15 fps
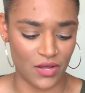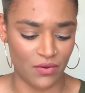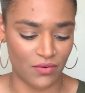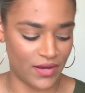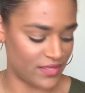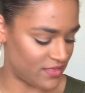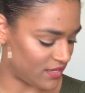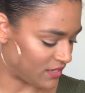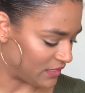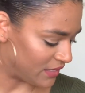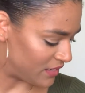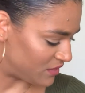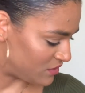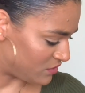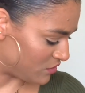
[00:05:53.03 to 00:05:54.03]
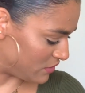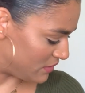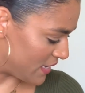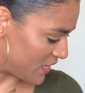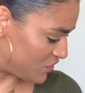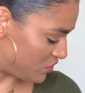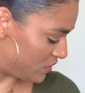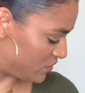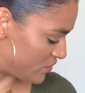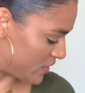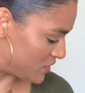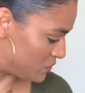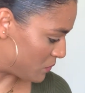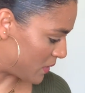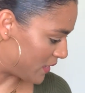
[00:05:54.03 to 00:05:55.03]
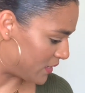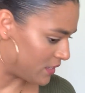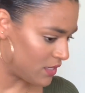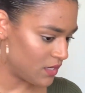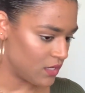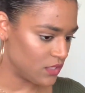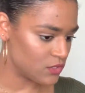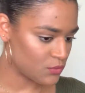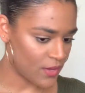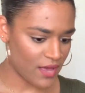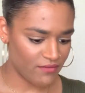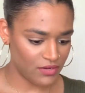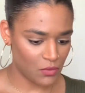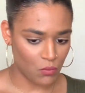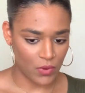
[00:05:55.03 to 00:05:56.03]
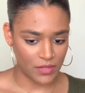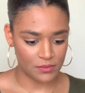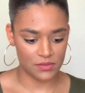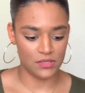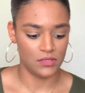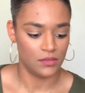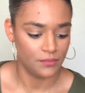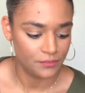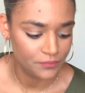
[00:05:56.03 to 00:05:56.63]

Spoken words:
so I think clay naturally dries white. Do I have any wipes?